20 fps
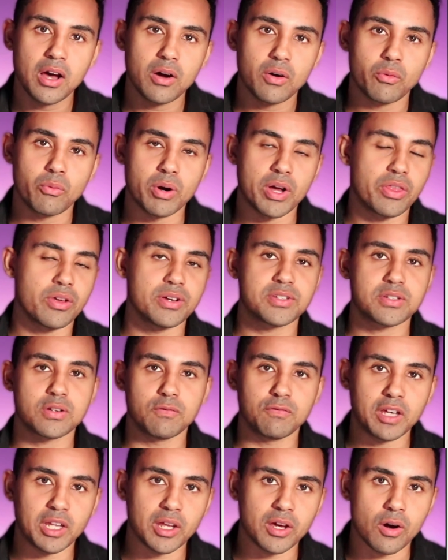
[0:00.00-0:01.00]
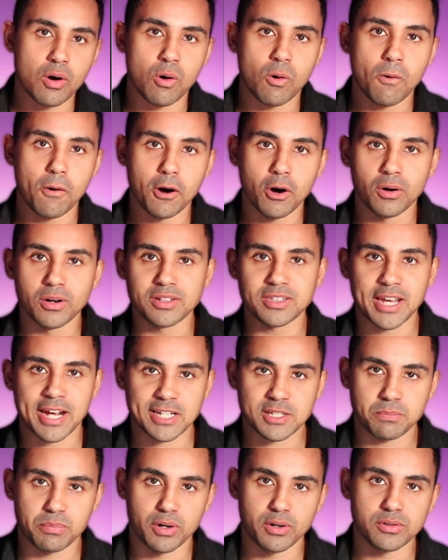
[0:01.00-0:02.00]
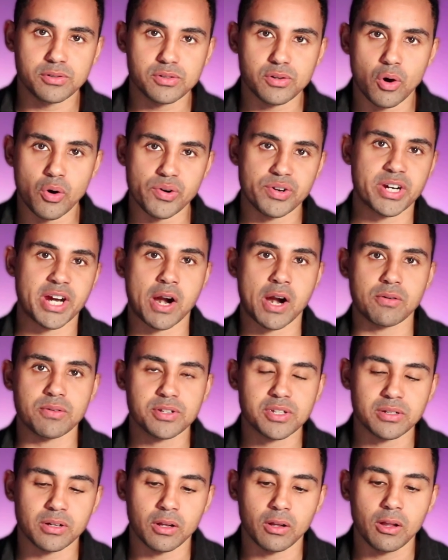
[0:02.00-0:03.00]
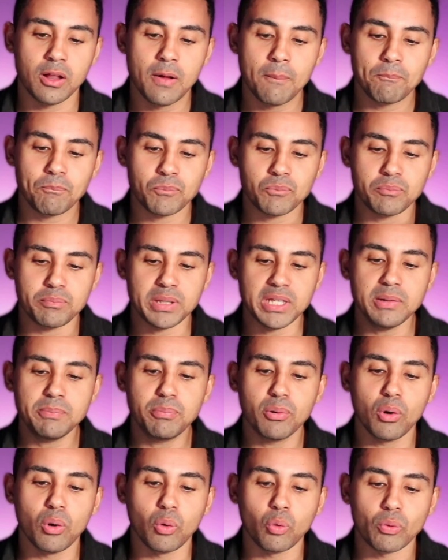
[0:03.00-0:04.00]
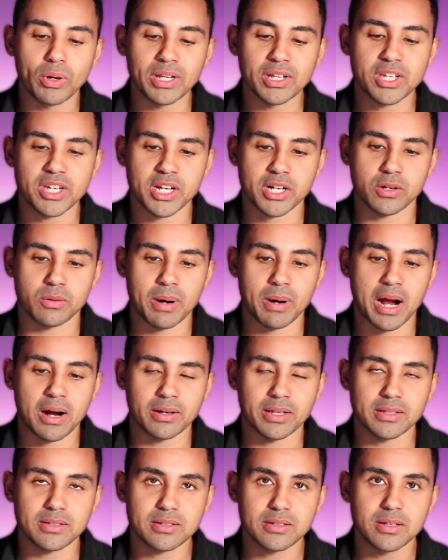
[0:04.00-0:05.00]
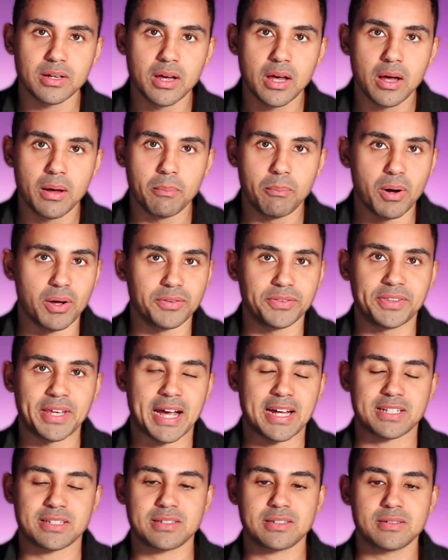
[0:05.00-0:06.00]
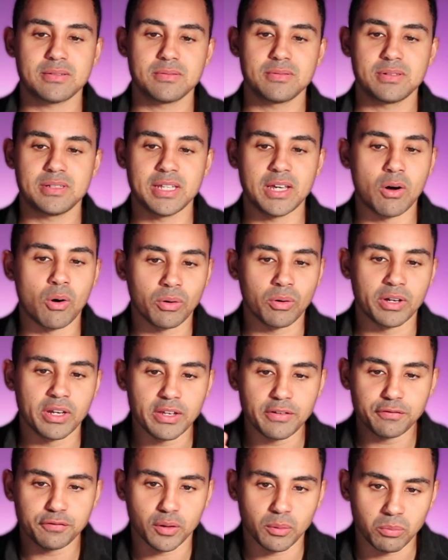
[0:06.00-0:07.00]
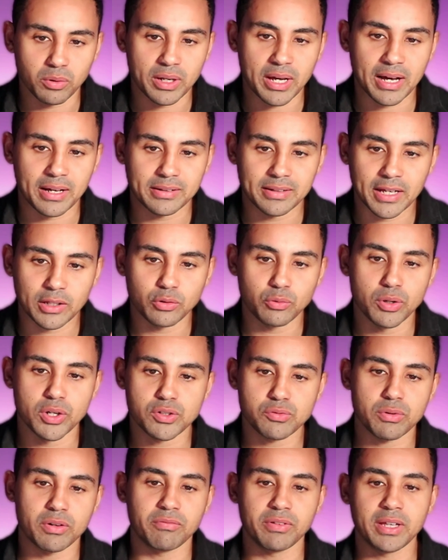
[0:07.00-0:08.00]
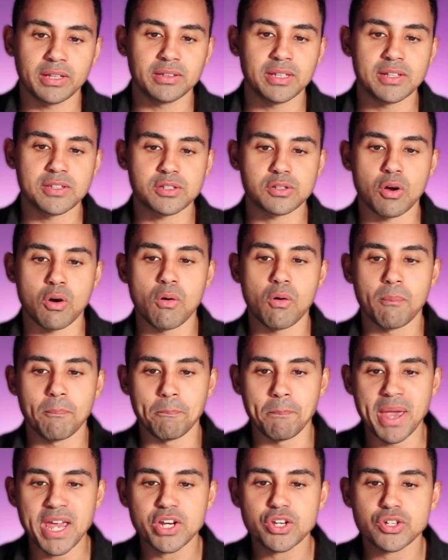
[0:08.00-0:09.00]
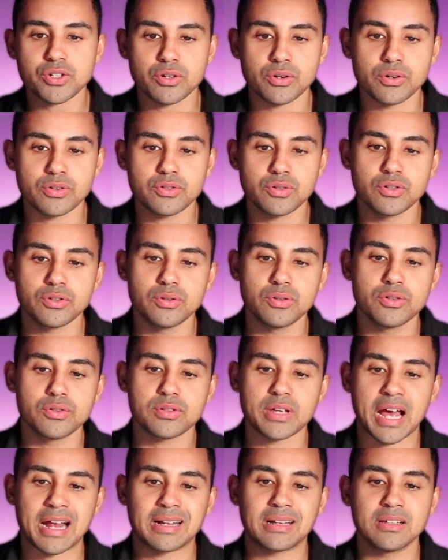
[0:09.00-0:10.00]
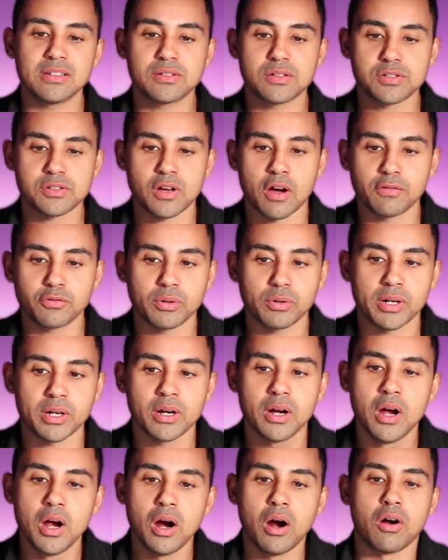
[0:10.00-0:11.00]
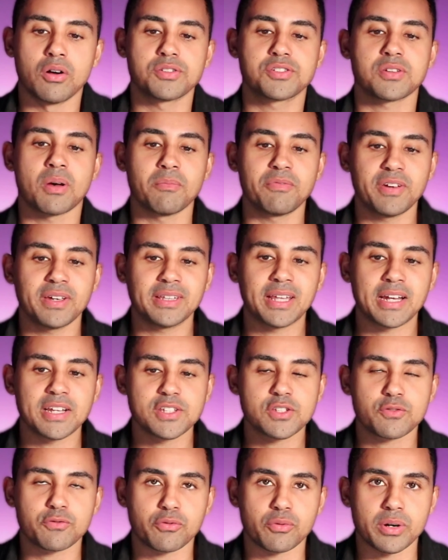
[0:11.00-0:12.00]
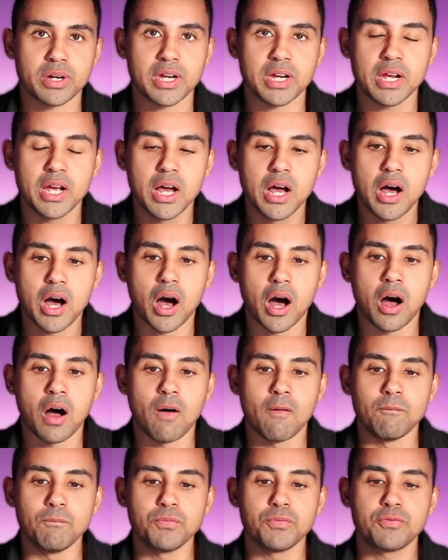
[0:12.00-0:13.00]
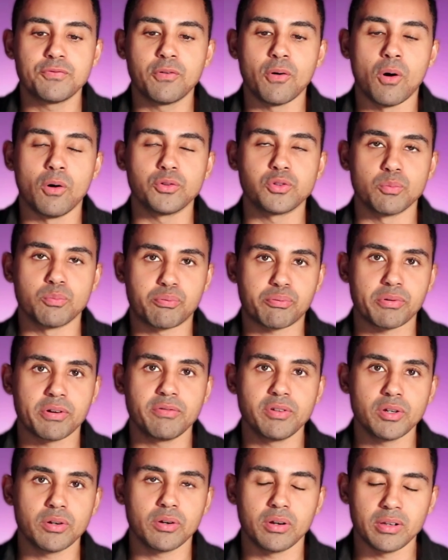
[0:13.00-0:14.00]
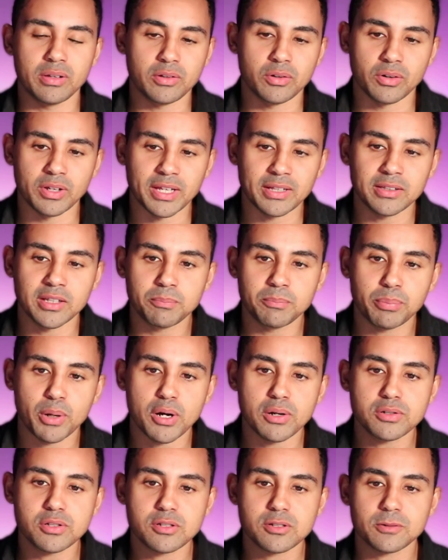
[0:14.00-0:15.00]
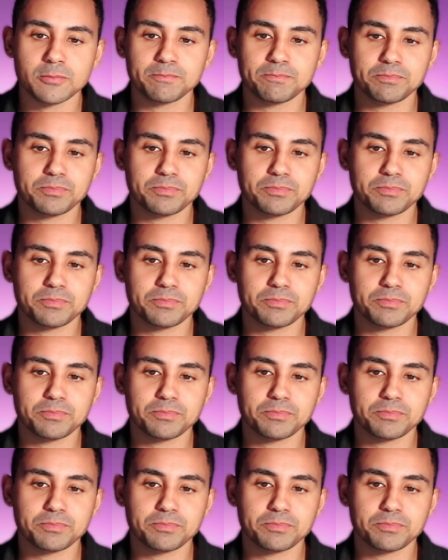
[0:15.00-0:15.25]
whether it's a video or a text post or a carousel, people will care about it. But that's the only formula that works with LinkedIn. So make sure to use at least a software or something that is free for to preview your LinkedIn post,